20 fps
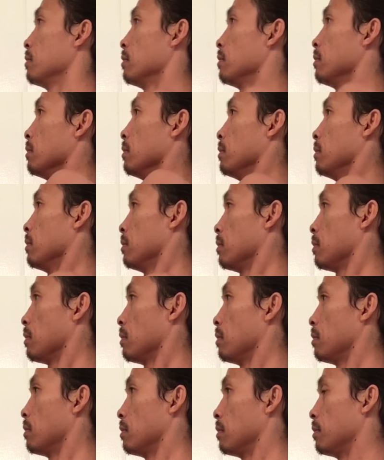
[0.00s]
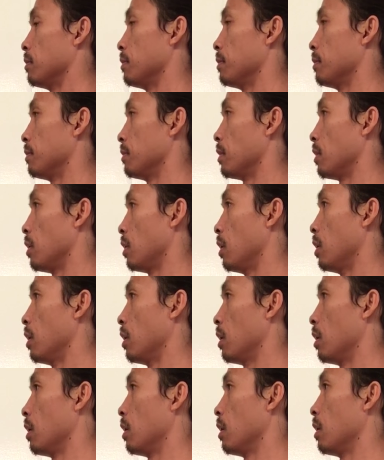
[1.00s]

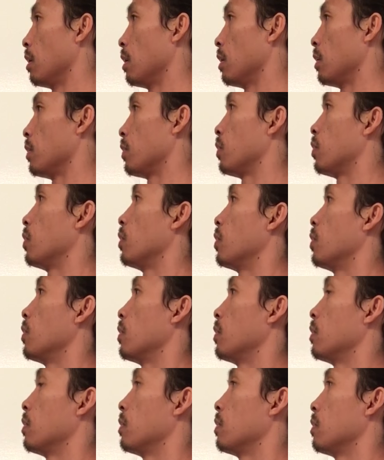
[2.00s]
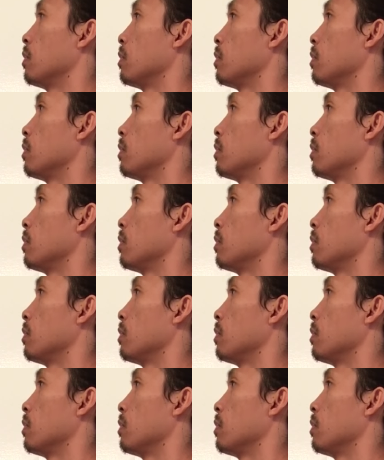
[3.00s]
No one is speaking in this clip.